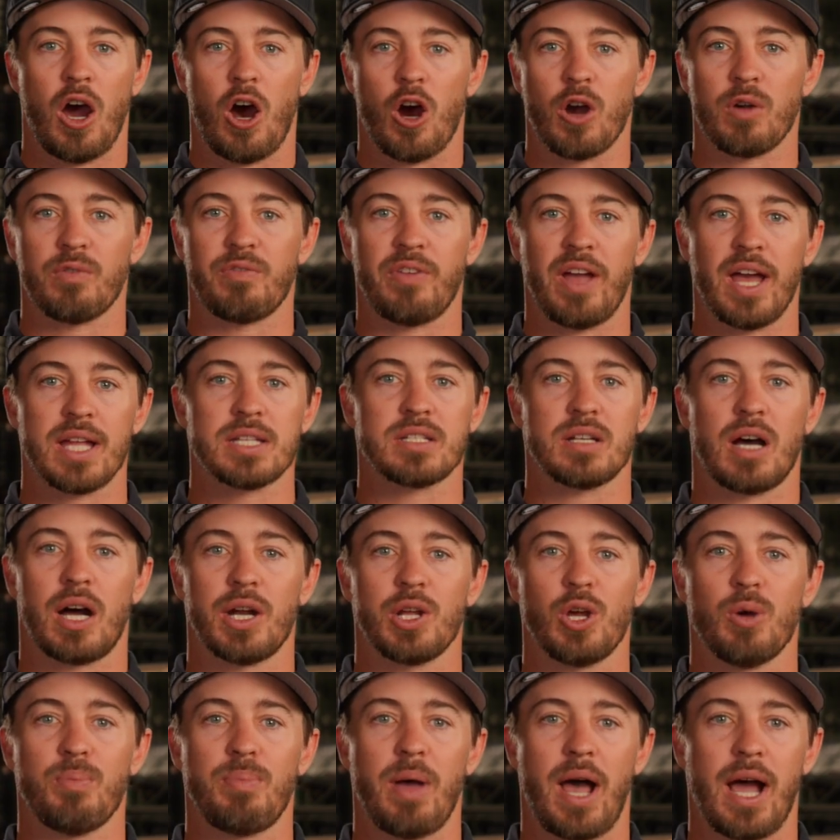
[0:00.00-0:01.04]
Our advanced
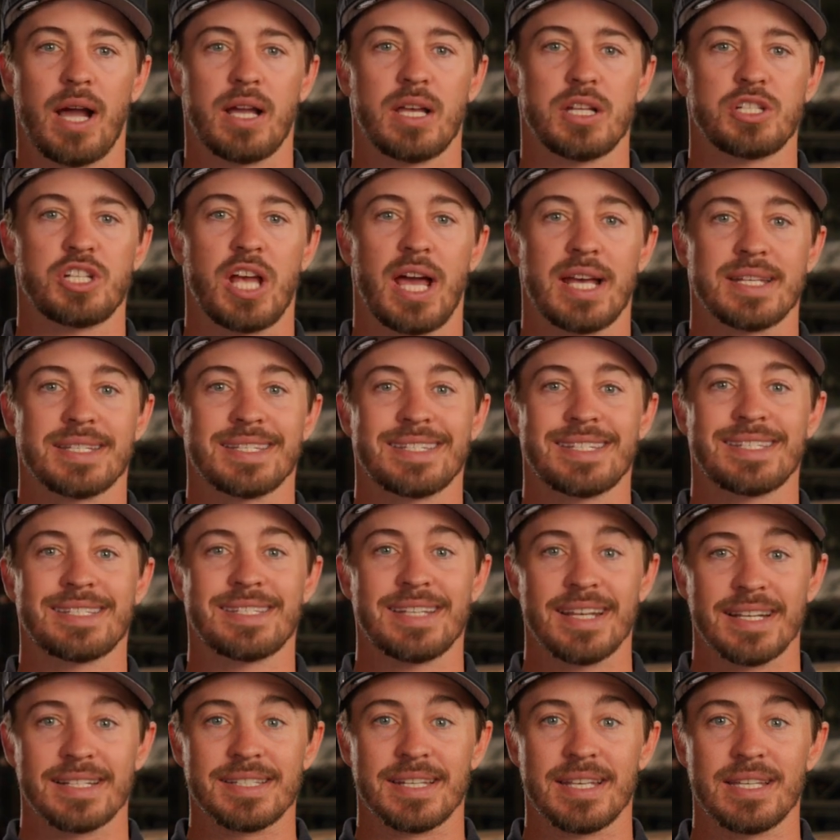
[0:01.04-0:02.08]
audio package has
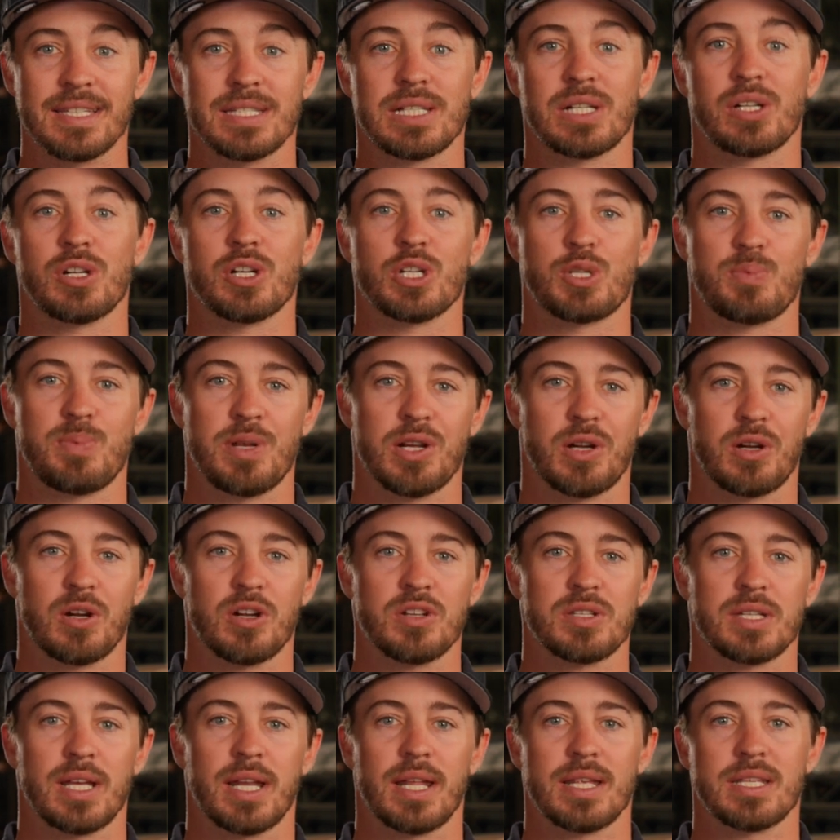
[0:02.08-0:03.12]
6 interior
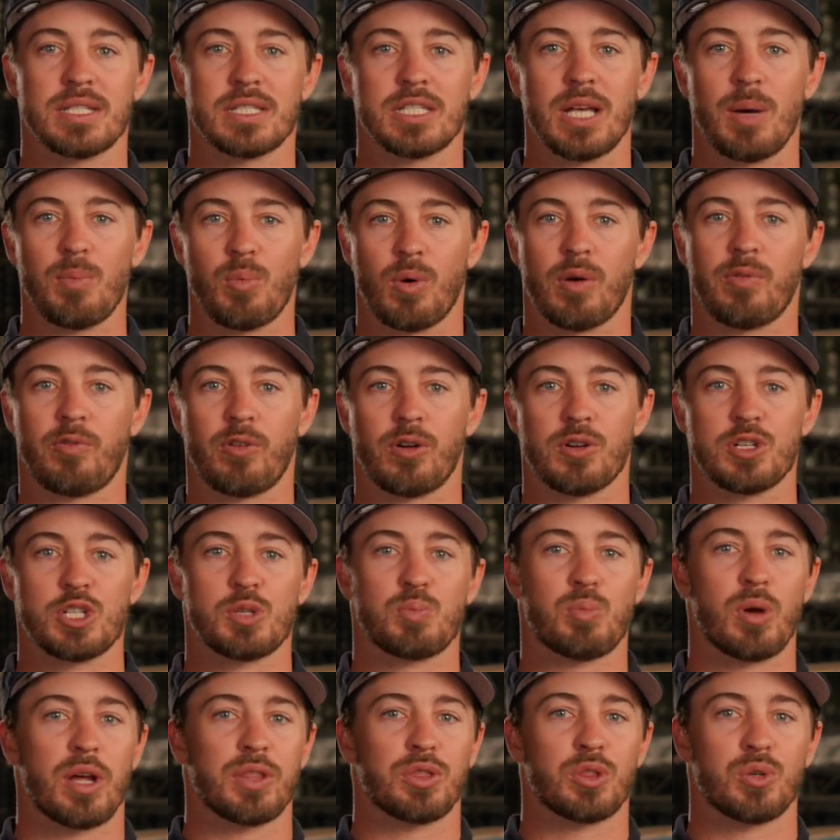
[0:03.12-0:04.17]
speakers and a subwoofer
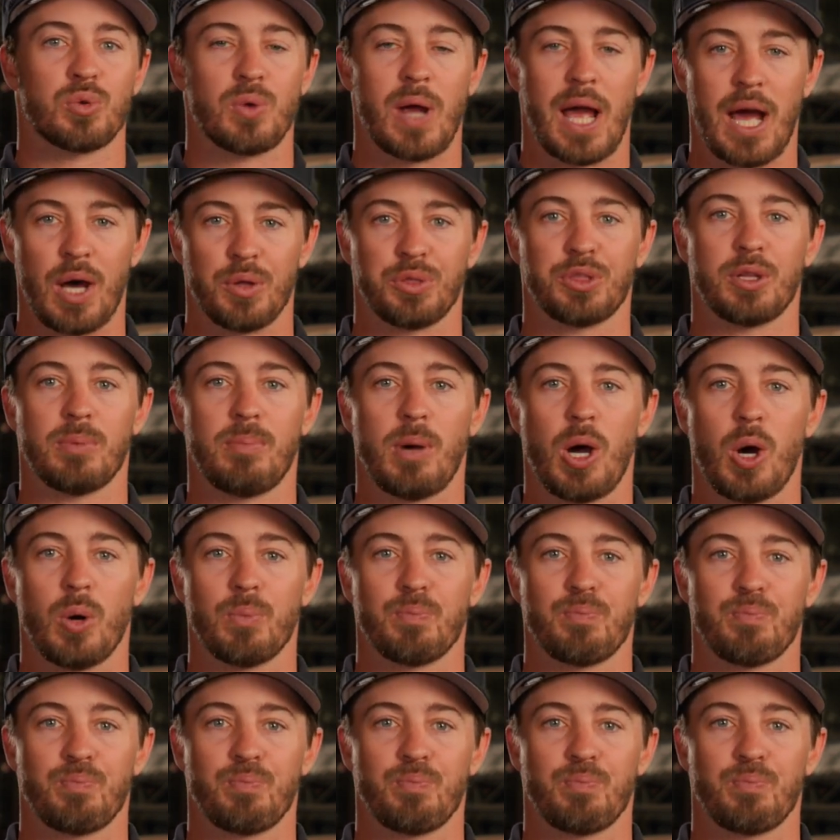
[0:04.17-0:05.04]
spread throughout the boat.